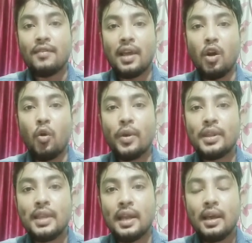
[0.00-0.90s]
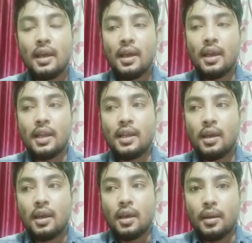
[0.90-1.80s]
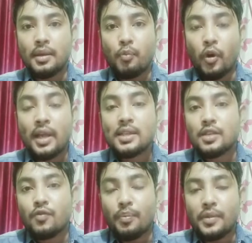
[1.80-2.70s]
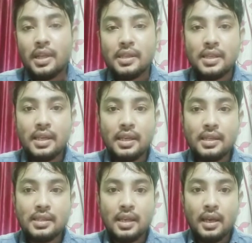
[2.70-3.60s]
Along with that, it protects us from disease,